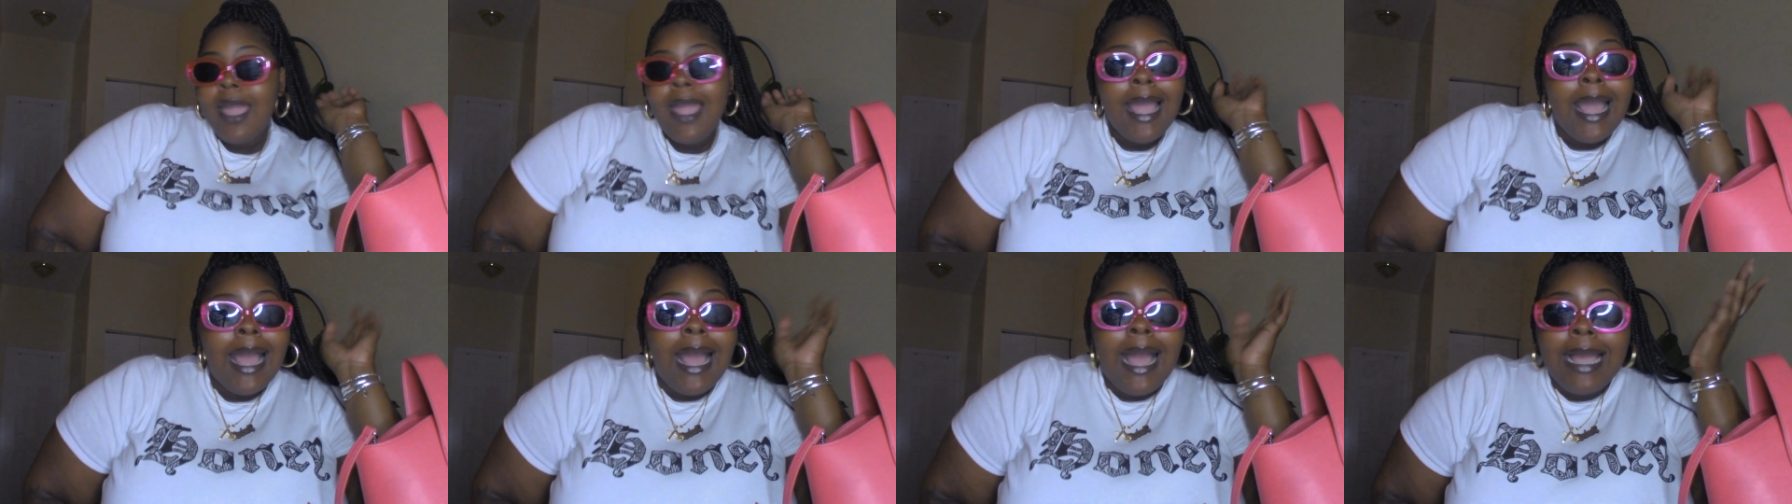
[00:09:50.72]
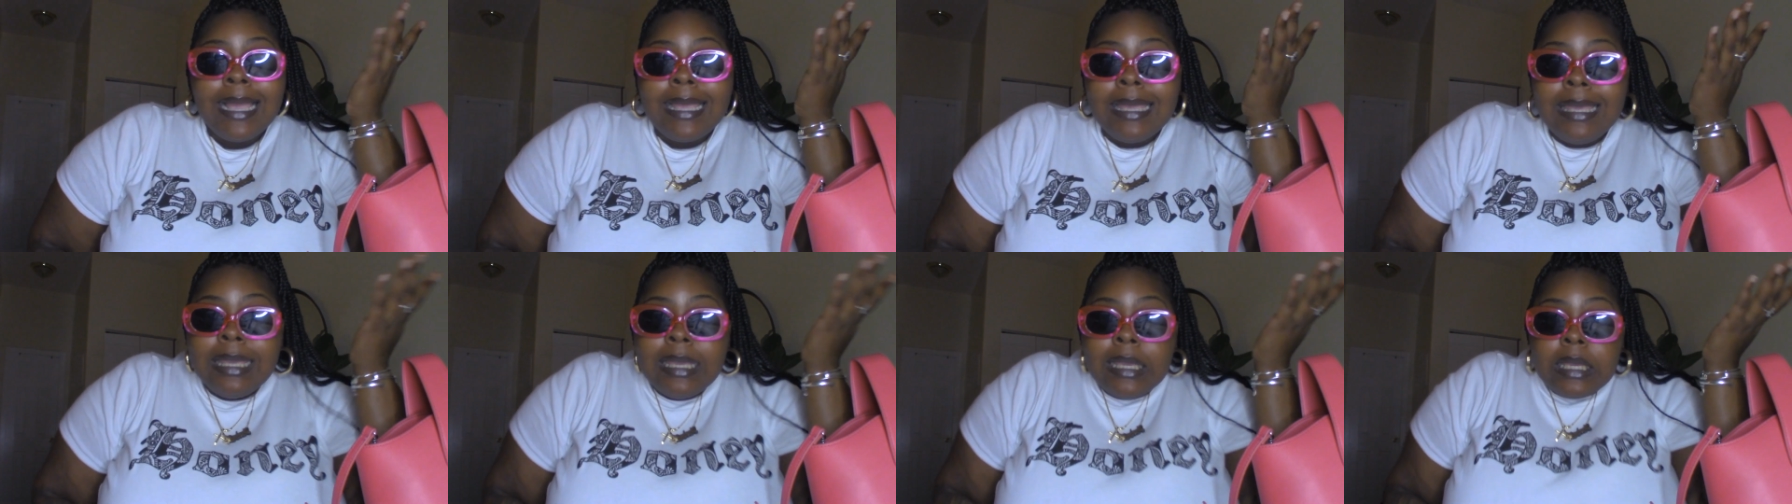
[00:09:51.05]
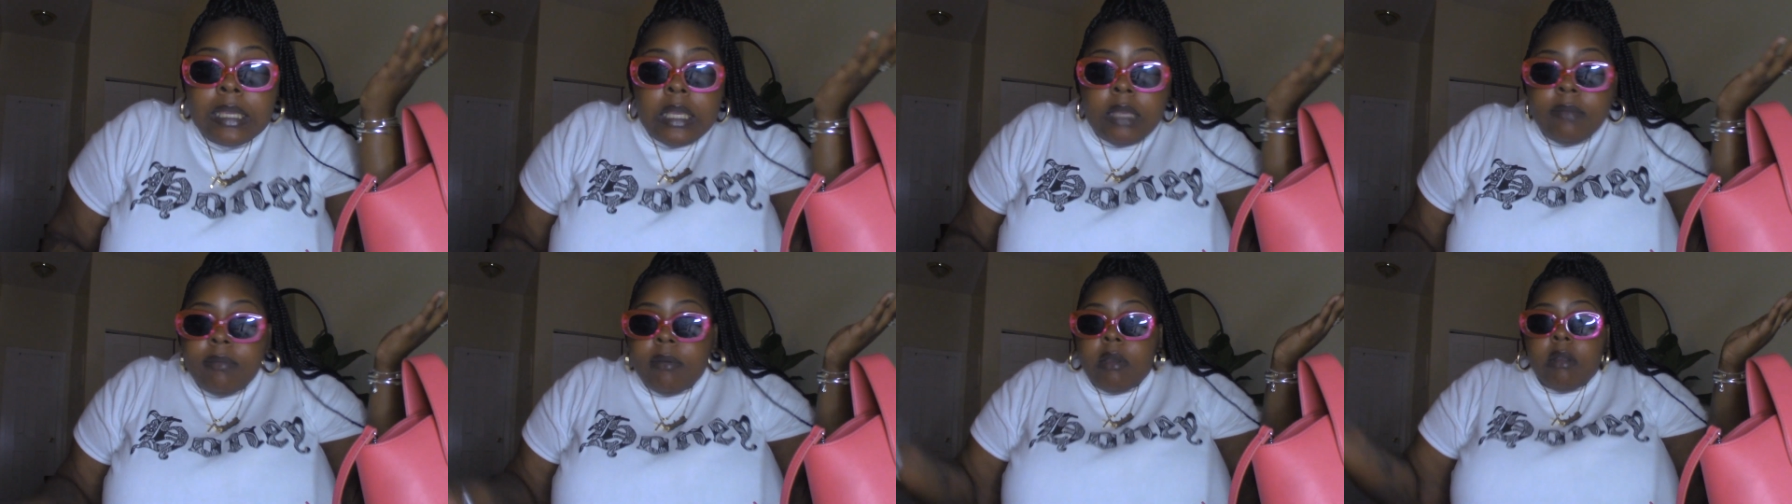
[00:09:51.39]
I can't
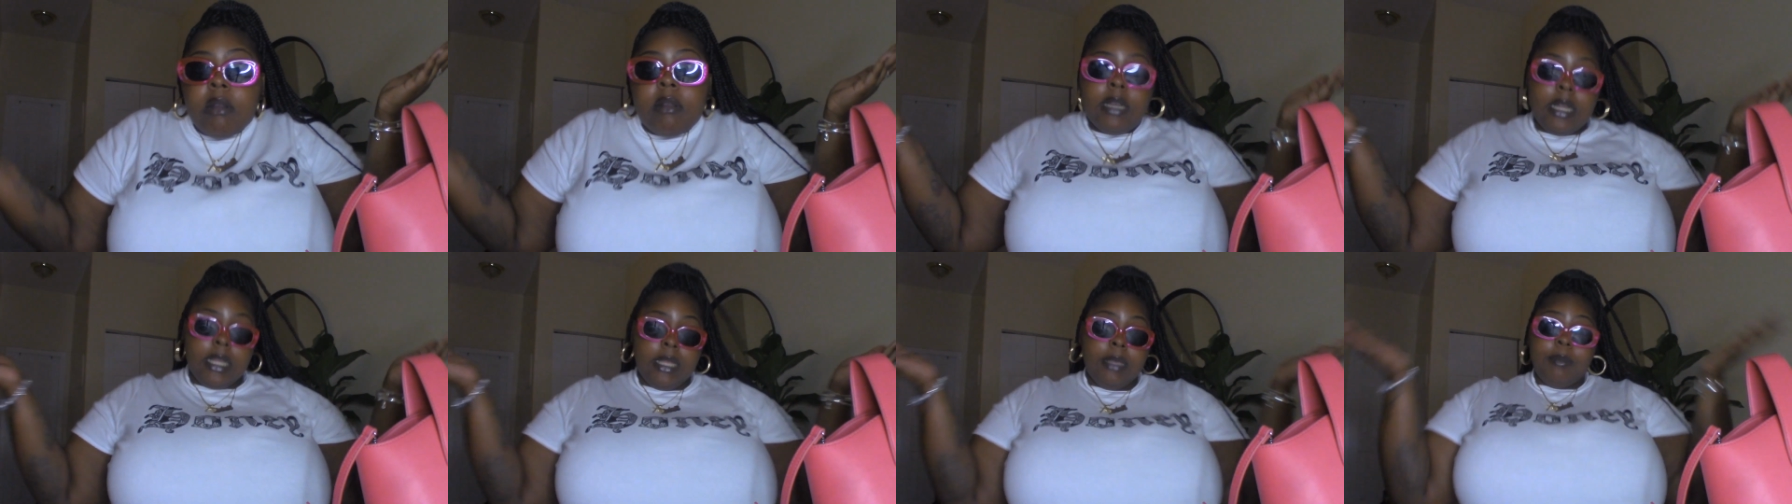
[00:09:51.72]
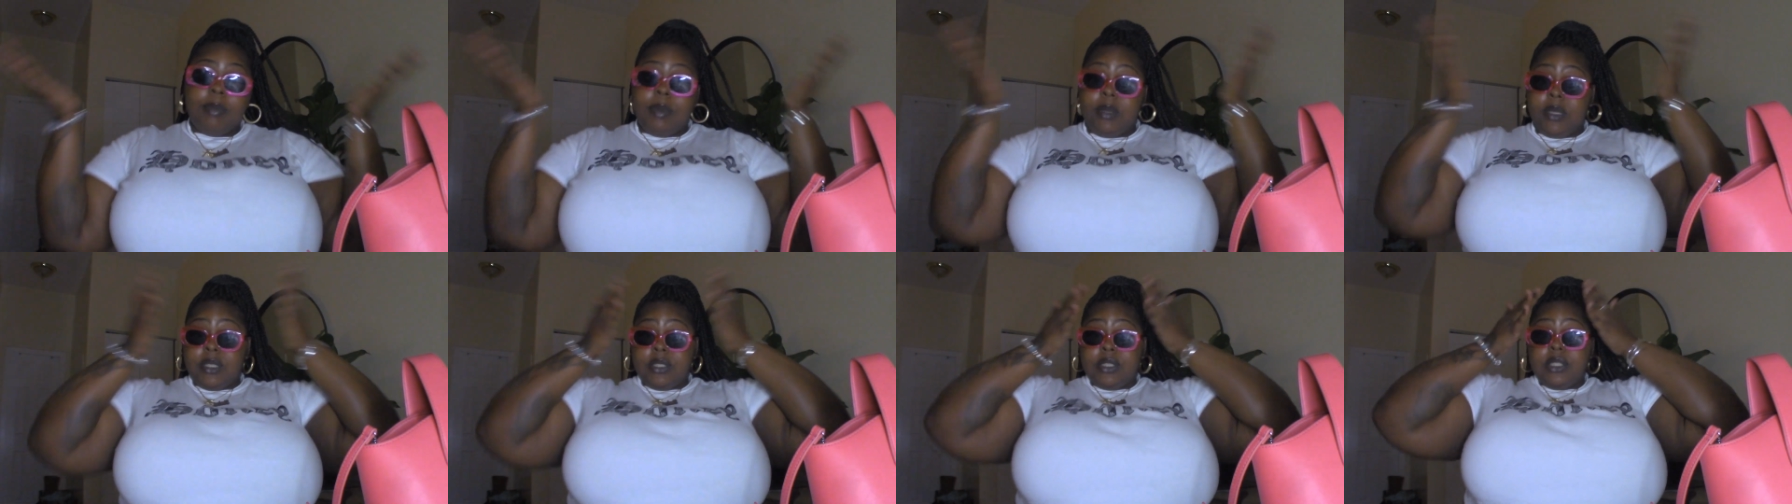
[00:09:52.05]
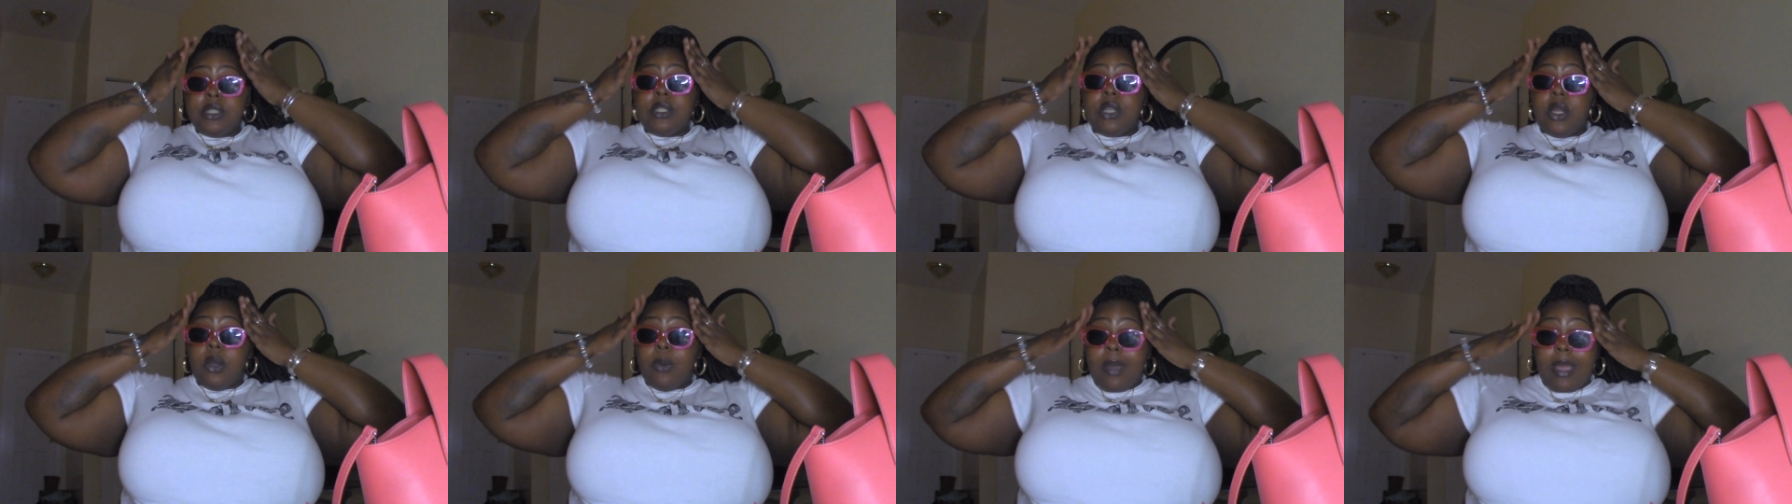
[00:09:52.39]
give out her name because
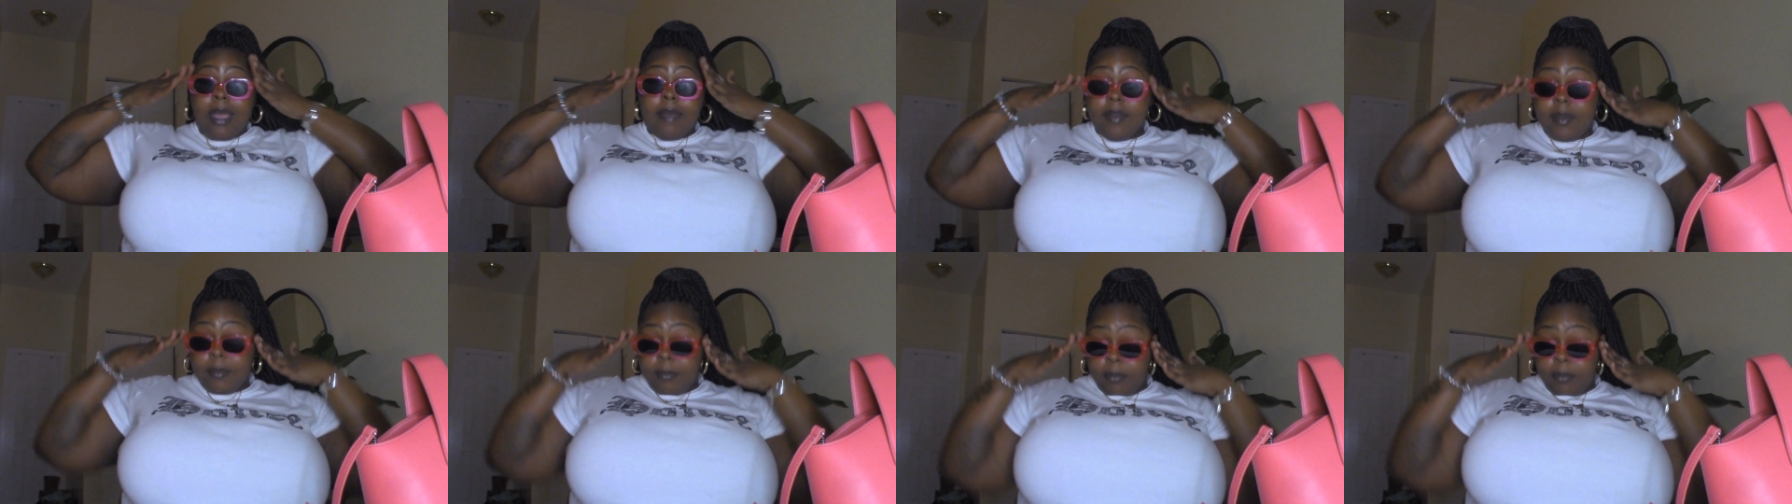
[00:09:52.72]
she don't have a